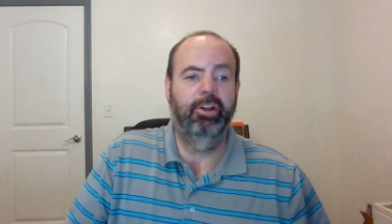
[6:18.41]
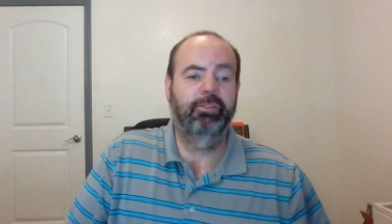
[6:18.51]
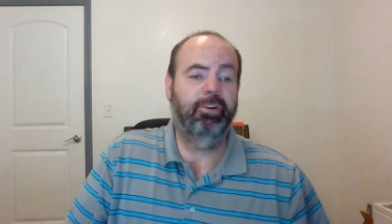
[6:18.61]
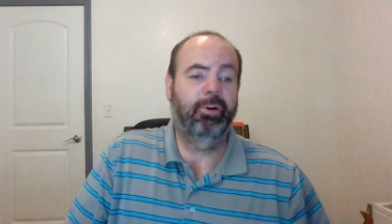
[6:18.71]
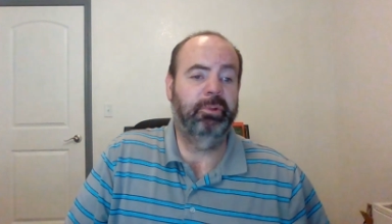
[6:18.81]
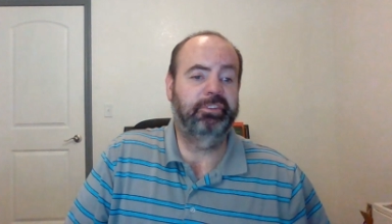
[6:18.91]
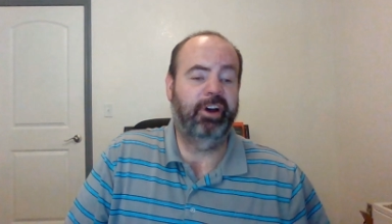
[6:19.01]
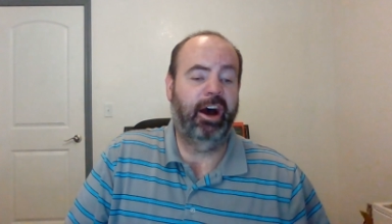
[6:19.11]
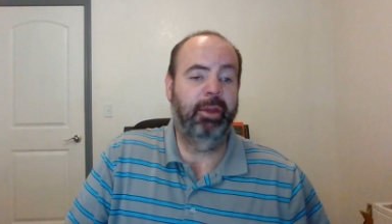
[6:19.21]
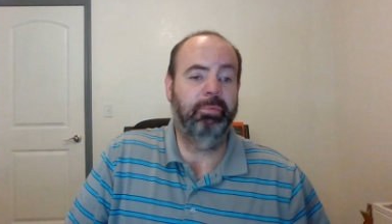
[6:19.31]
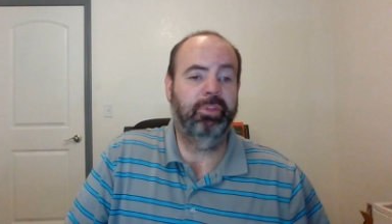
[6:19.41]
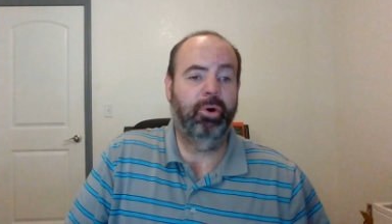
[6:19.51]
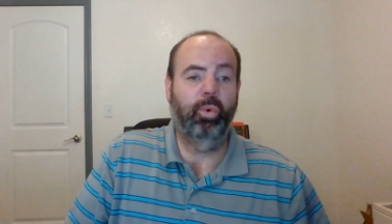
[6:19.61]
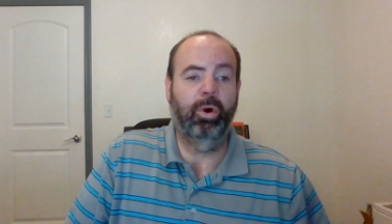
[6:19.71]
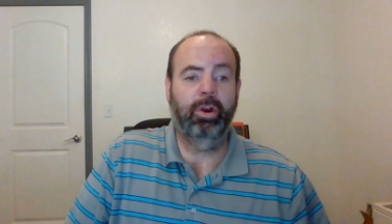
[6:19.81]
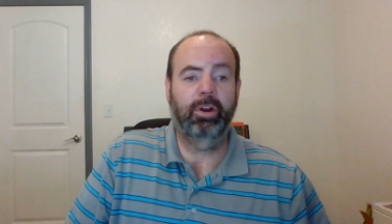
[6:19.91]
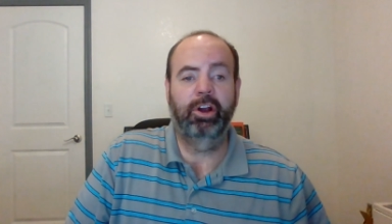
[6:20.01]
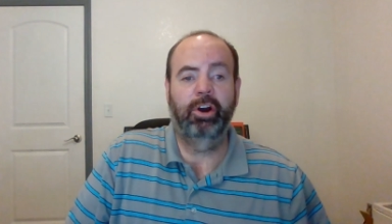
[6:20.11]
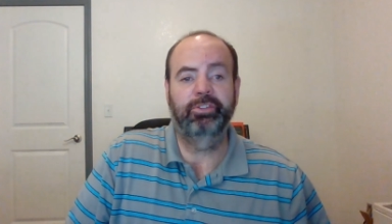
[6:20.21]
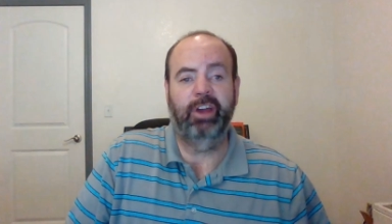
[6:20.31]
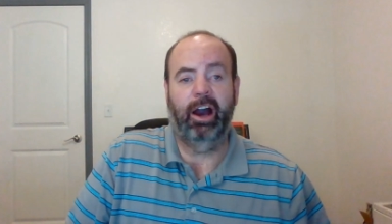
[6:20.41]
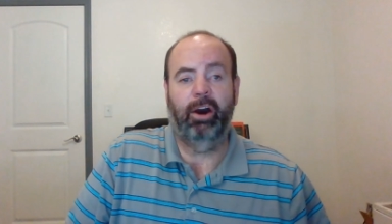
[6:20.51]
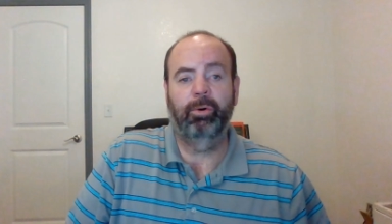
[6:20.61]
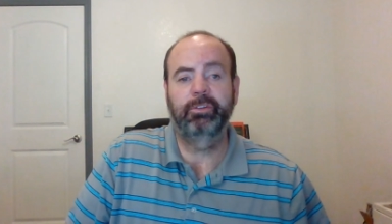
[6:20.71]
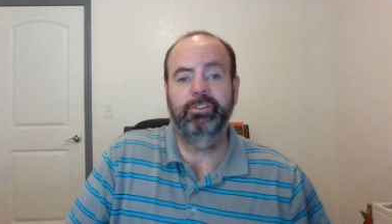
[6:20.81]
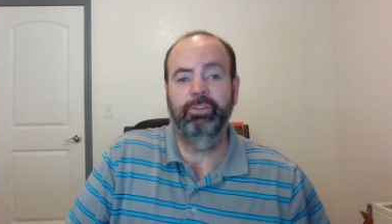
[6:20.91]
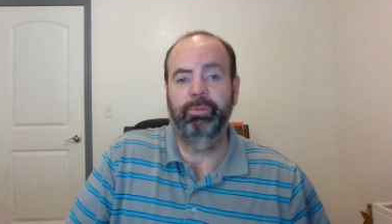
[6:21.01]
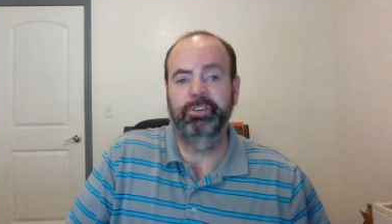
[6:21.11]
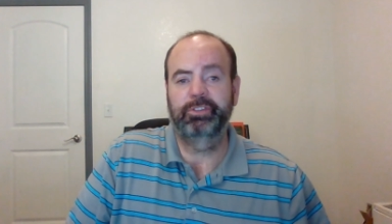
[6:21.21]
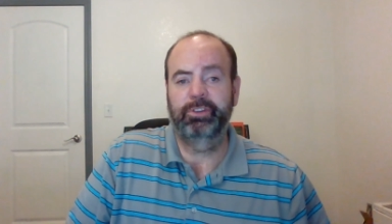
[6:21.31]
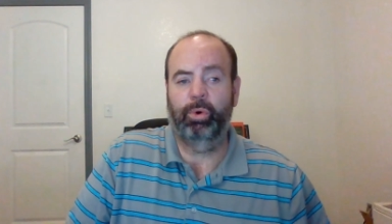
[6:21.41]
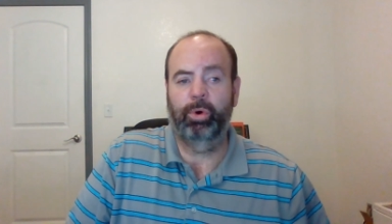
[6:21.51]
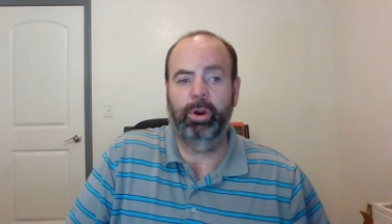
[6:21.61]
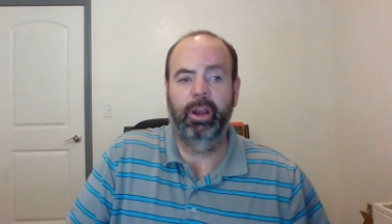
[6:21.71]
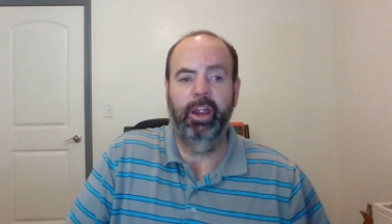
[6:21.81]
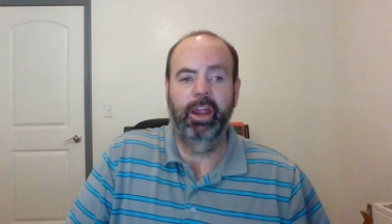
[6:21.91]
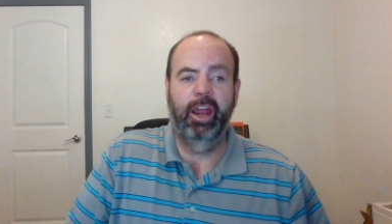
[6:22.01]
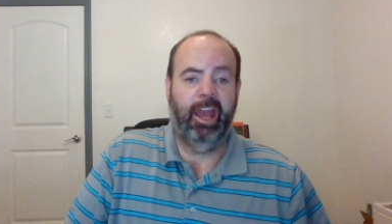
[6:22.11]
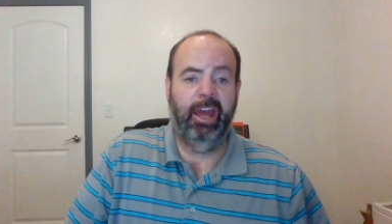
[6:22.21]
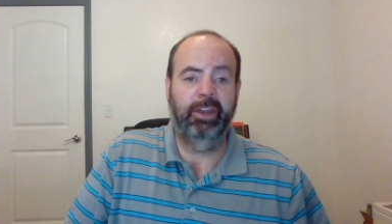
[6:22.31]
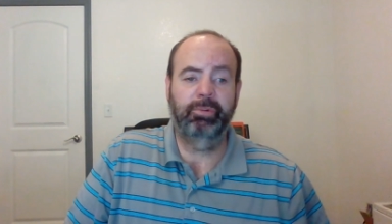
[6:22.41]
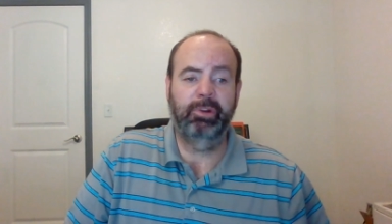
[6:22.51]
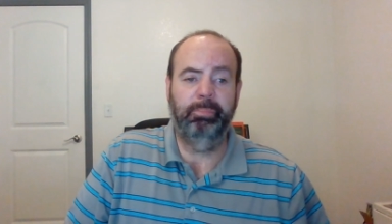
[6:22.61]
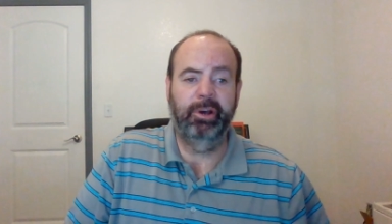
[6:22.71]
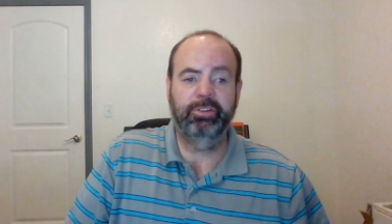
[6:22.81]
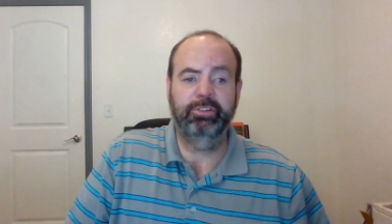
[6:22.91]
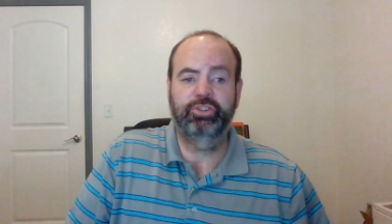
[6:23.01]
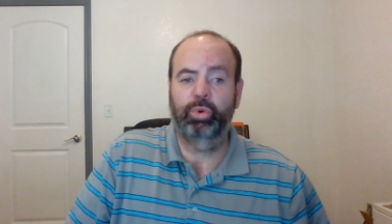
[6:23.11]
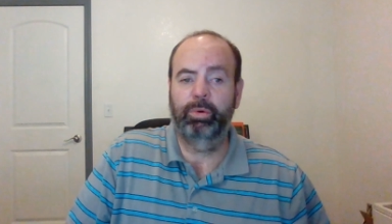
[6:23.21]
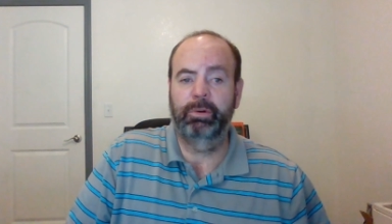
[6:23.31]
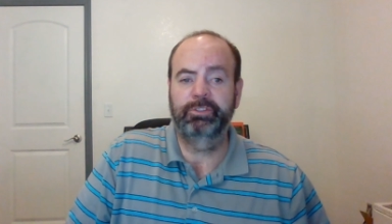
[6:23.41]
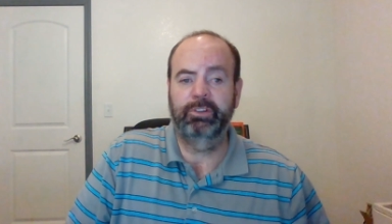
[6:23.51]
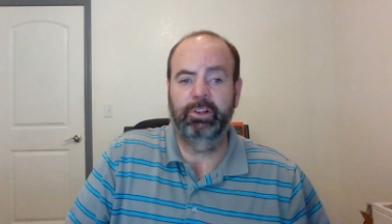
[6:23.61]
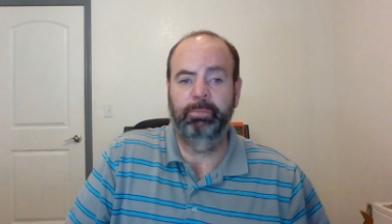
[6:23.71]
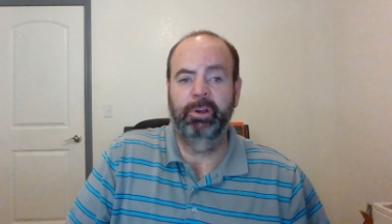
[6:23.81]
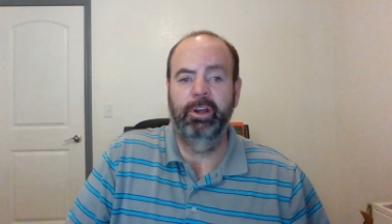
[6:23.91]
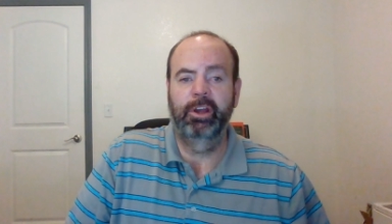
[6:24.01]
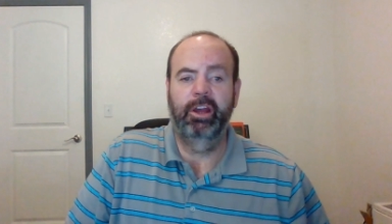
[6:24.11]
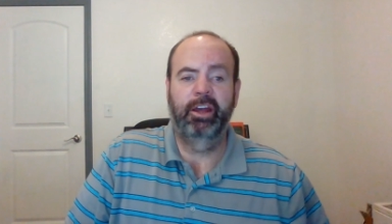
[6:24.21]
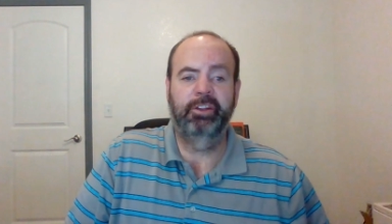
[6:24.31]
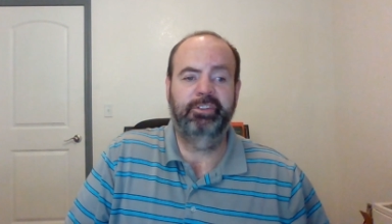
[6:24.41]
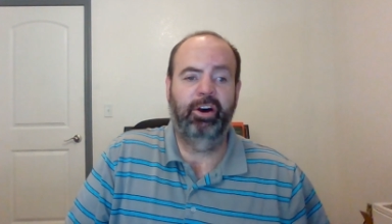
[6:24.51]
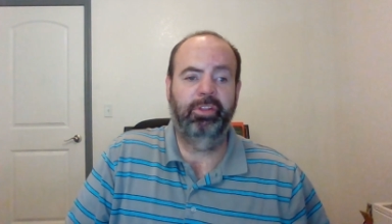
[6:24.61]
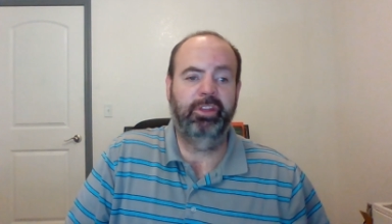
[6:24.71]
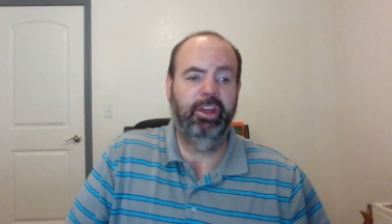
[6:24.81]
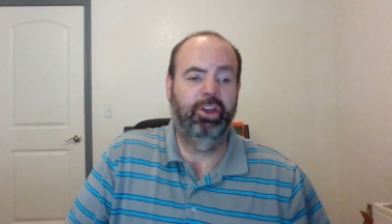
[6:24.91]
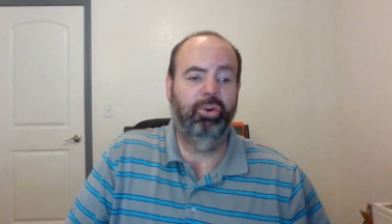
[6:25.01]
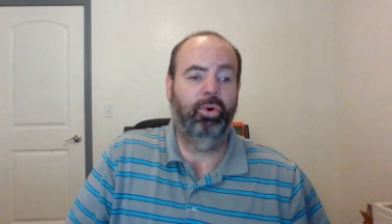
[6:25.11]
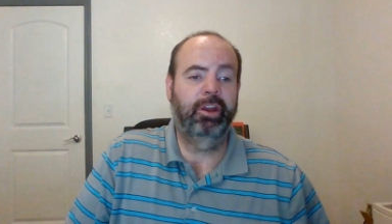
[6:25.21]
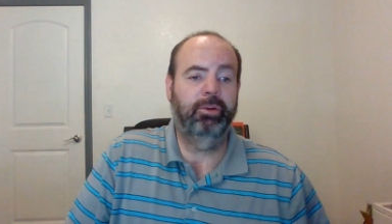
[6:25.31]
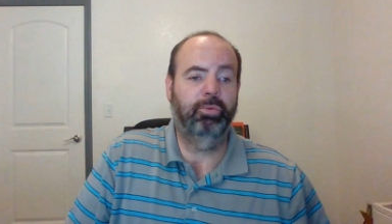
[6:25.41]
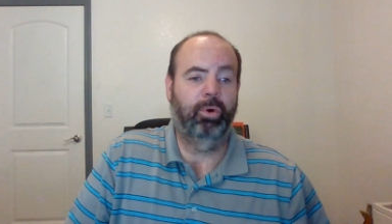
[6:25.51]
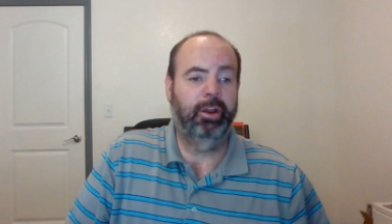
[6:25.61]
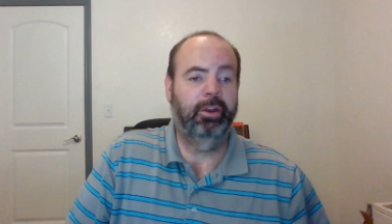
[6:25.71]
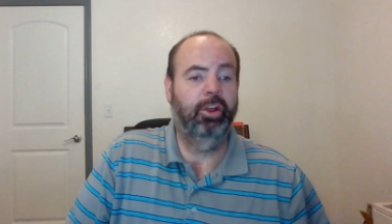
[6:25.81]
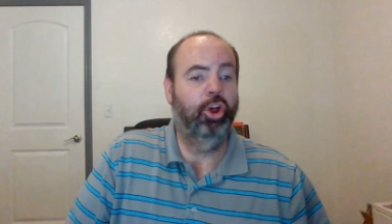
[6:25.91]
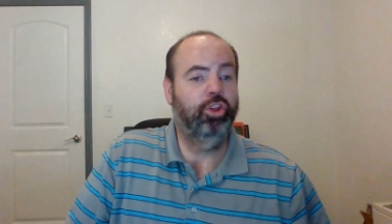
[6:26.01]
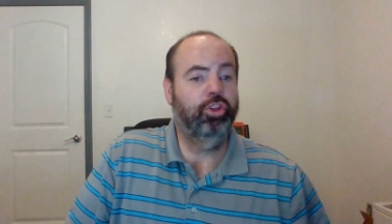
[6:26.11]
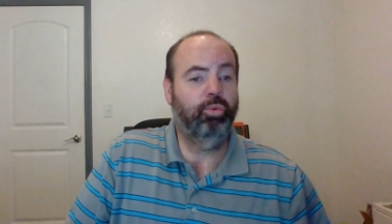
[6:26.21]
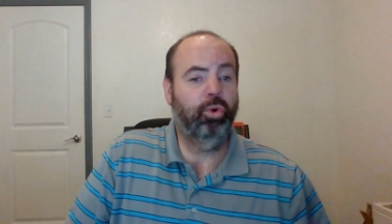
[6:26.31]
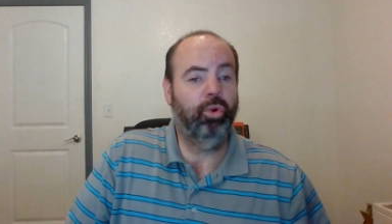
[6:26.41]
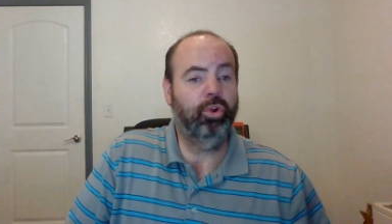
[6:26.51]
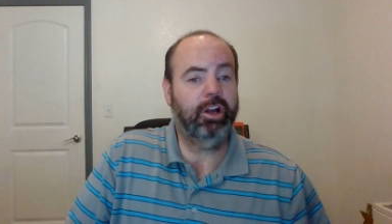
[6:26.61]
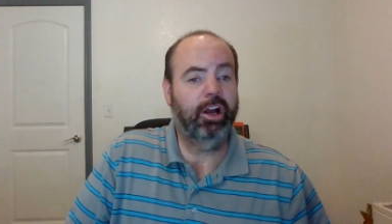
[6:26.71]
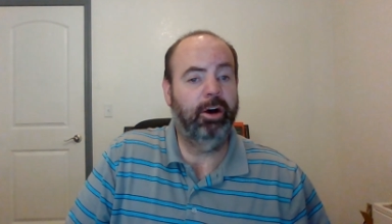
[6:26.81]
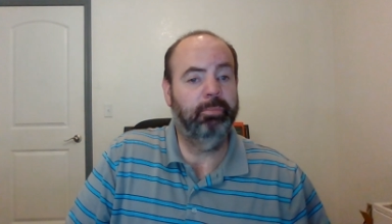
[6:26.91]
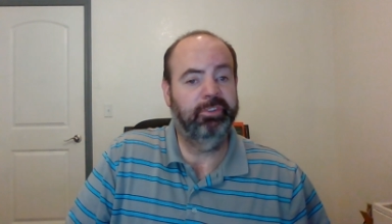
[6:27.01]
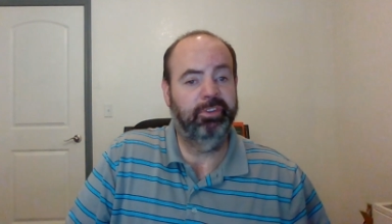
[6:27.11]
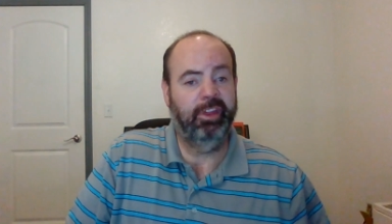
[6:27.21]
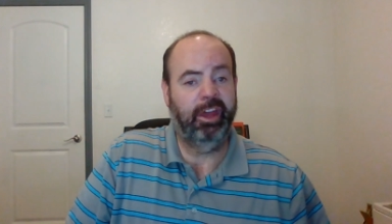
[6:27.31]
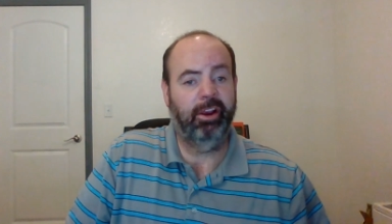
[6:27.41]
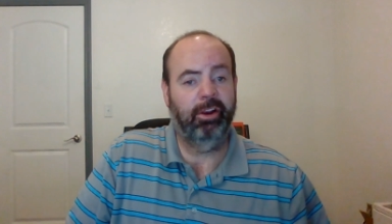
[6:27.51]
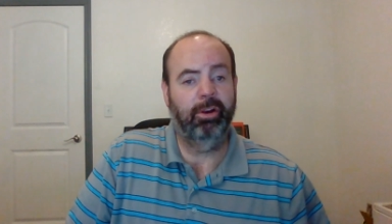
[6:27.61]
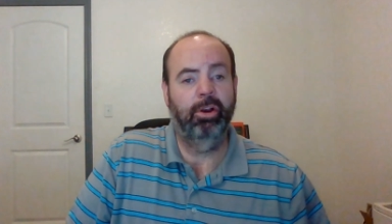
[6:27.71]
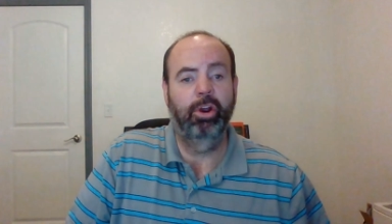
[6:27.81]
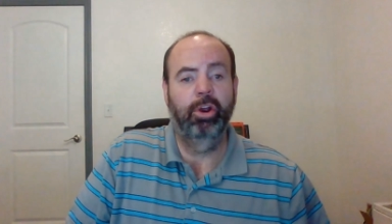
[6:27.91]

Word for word: from the time the word goes out to restore and rebuild Jerusalem until the anointed one, the ruler, comes, there